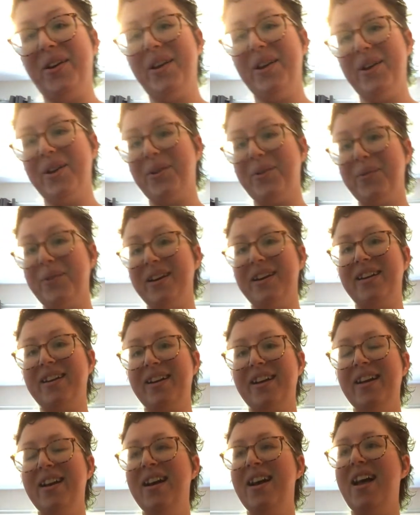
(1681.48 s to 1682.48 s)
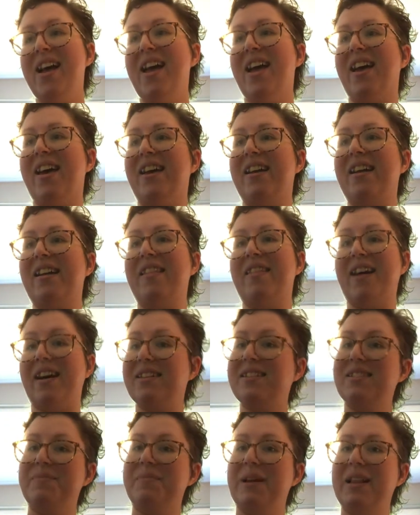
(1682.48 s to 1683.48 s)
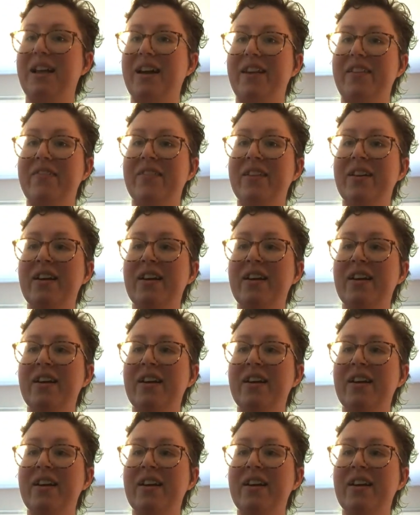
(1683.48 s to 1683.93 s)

in a week, and that's my life.